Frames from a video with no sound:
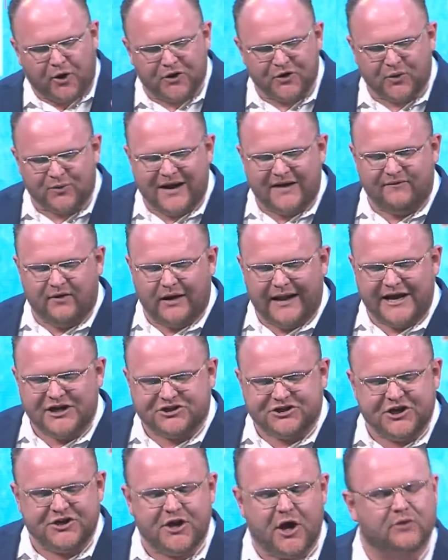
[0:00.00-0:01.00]
of the
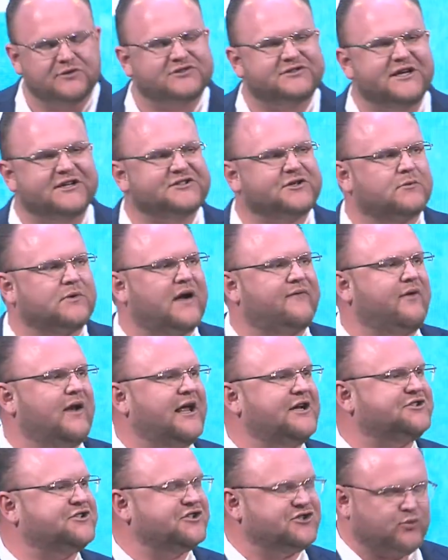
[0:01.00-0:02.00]
Revelation notes this in
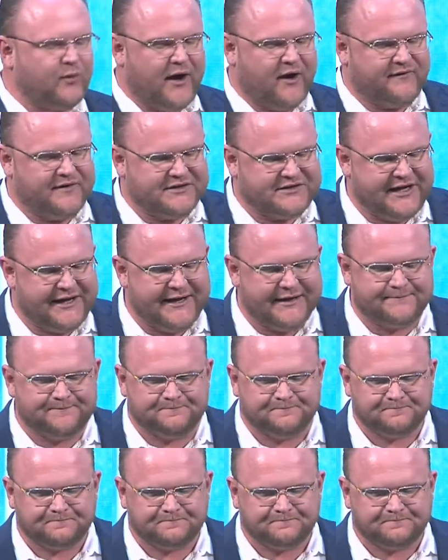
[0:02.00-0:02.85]
Revelation 12 and 10.